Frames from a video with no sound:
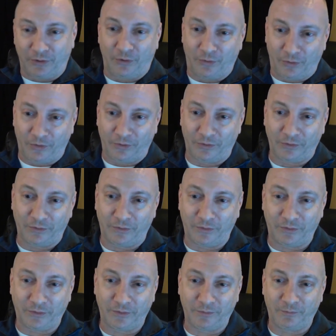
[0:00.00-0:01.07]

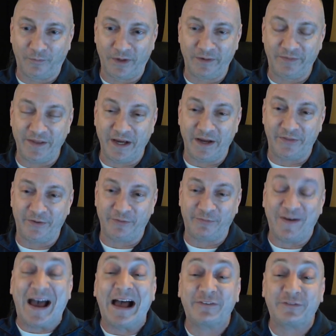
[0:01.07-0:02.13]
or one of the other
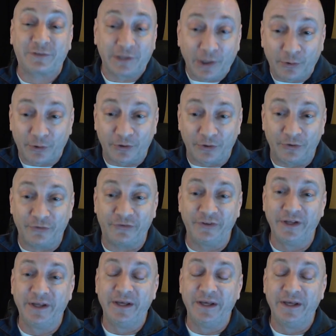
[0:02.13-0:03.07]
fast loaders,